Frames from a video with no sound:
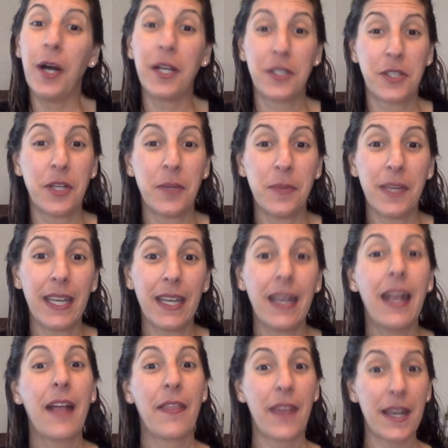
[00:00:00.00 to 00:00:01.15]
but to me,
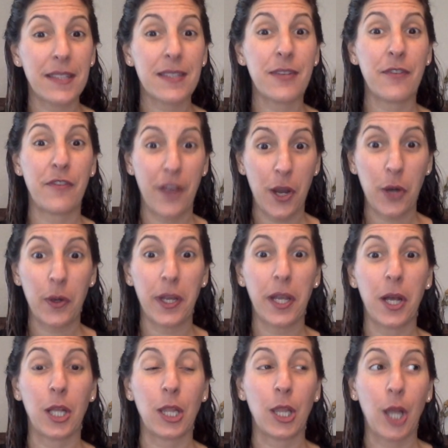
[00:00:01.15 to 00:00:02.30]
that's a very
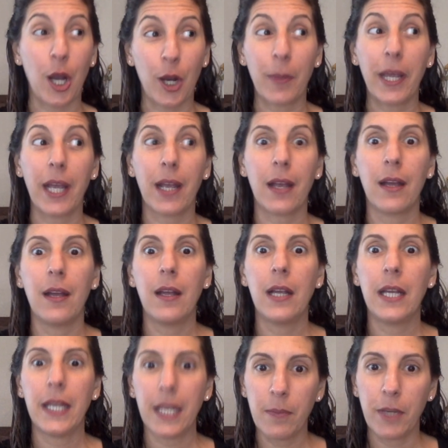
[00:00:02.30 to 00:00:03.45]
alarming
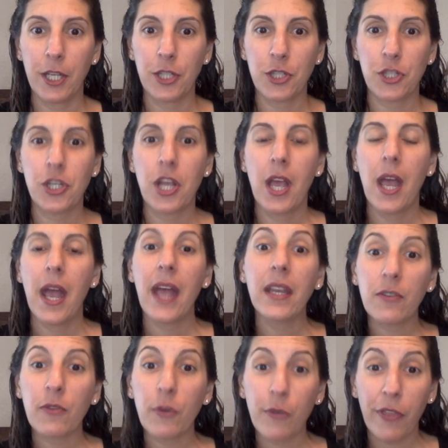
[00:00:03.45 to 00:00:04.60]
image. And
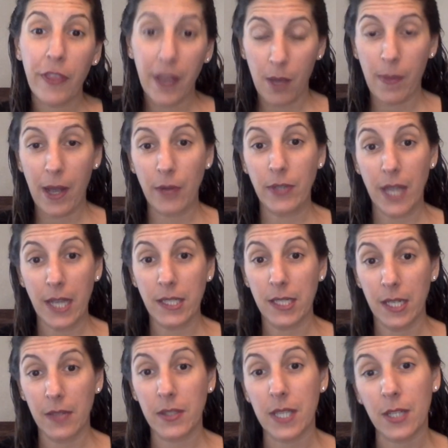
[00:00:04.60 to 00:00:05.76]
if you think about
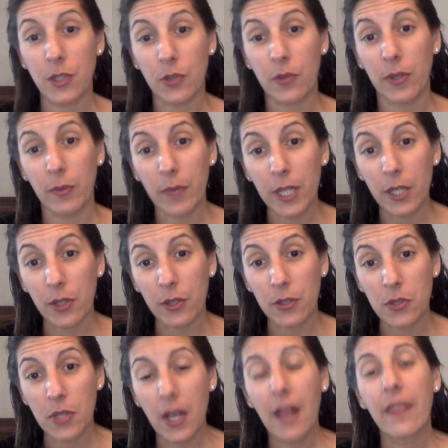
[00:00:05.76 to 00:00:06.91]
19th century
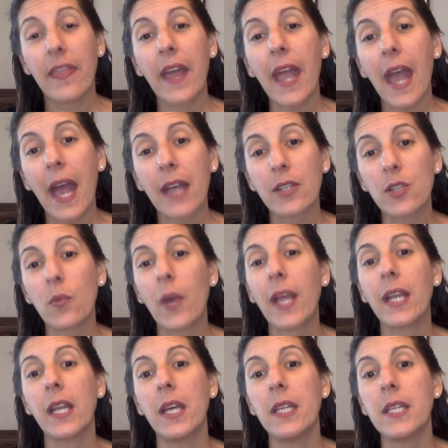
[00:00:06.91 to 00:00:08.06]
readers, they had to
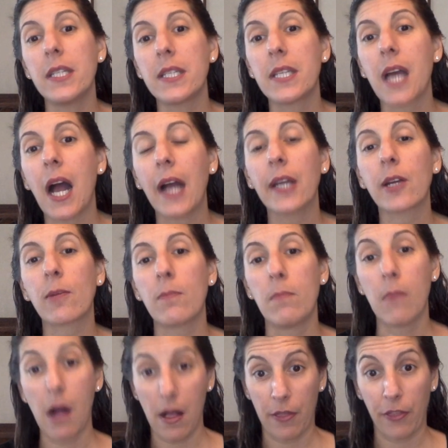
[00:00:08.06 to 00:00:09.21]
wait an entire
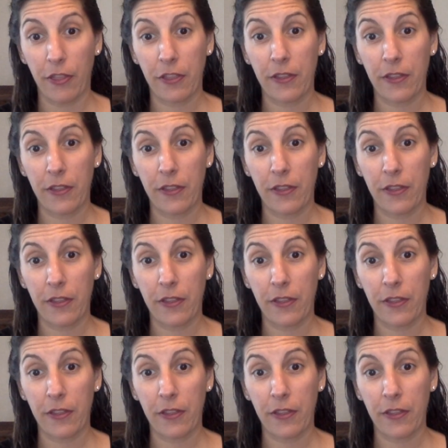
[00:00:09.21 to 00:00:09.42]
month